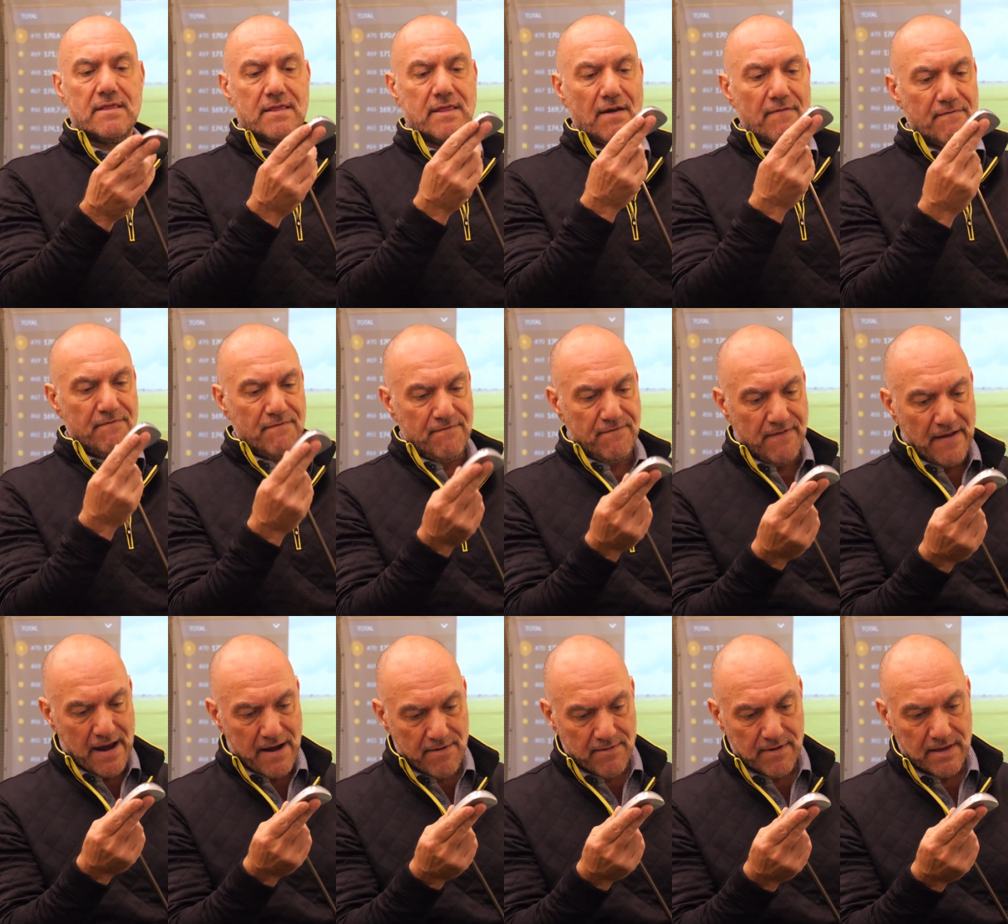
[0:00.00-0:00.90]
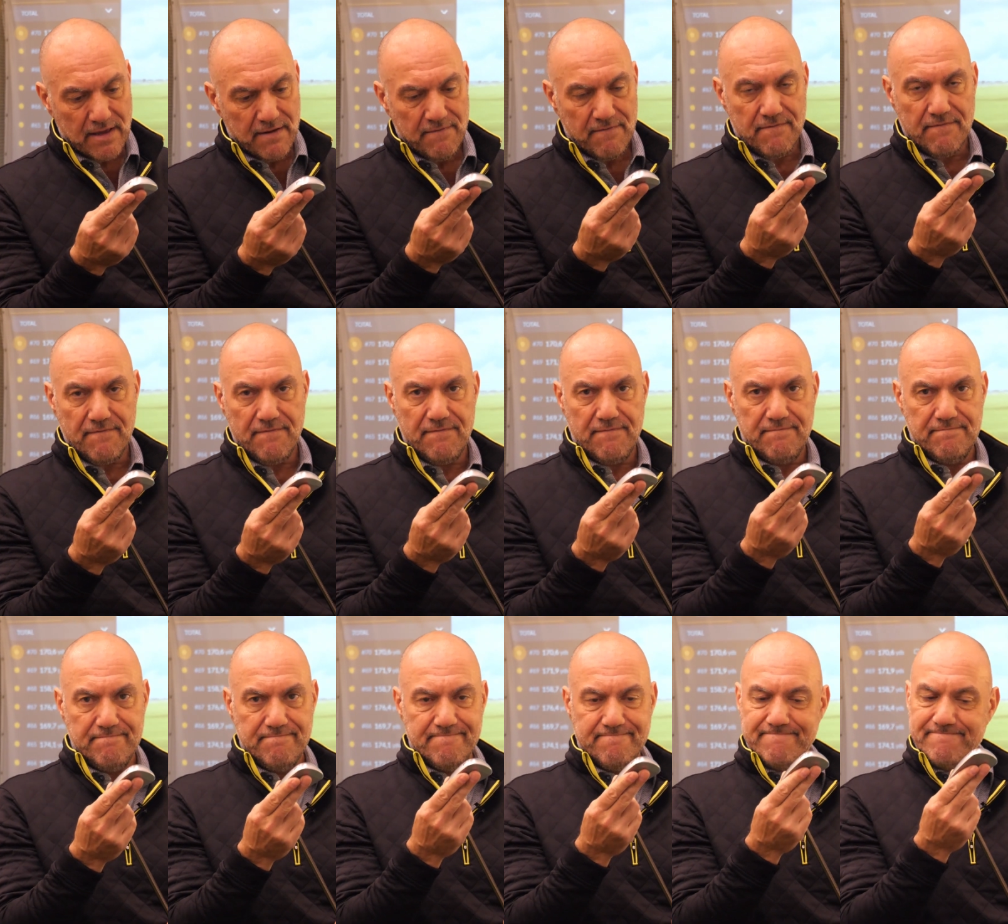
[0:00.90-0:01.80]
They're very,
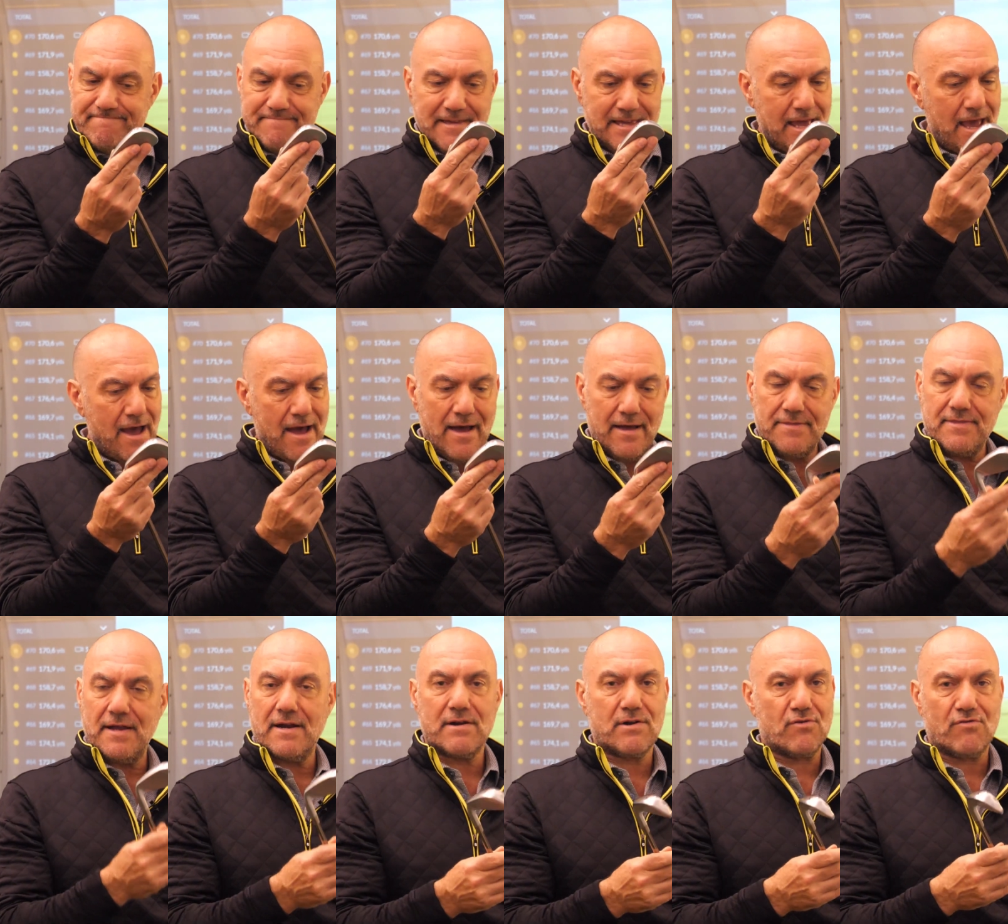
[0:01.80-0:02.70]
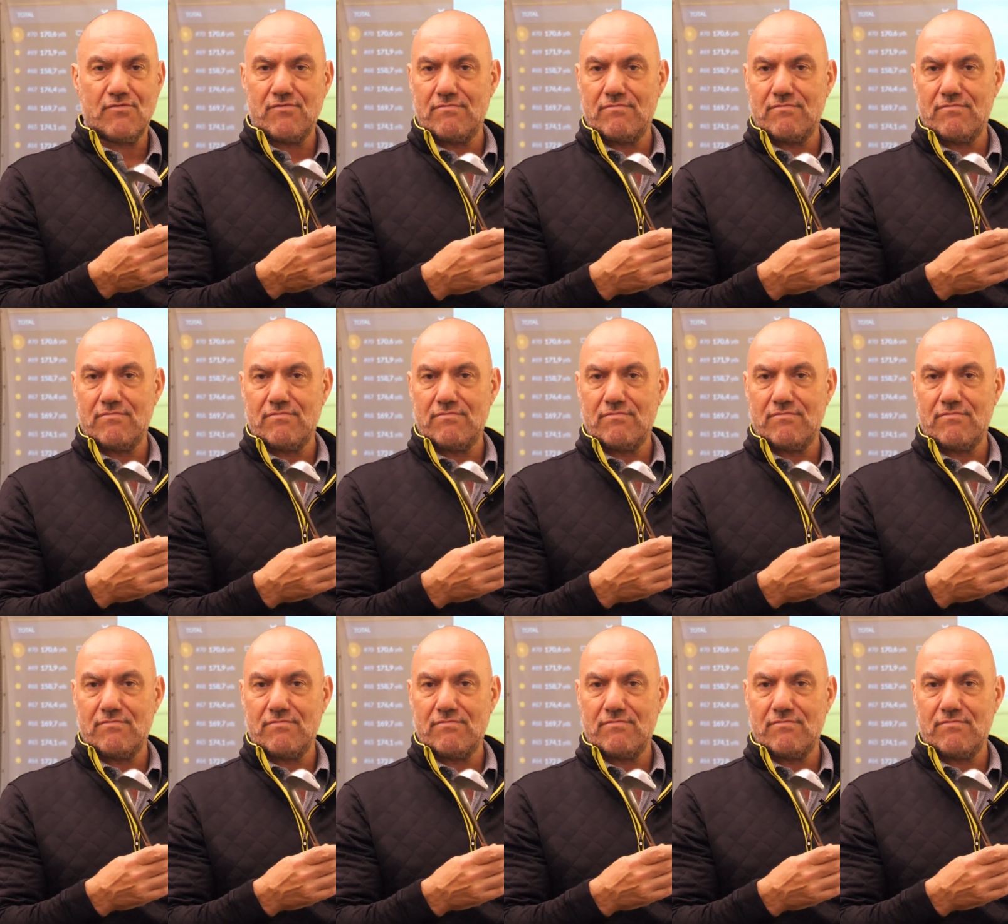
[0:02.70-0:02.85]
yeah, they're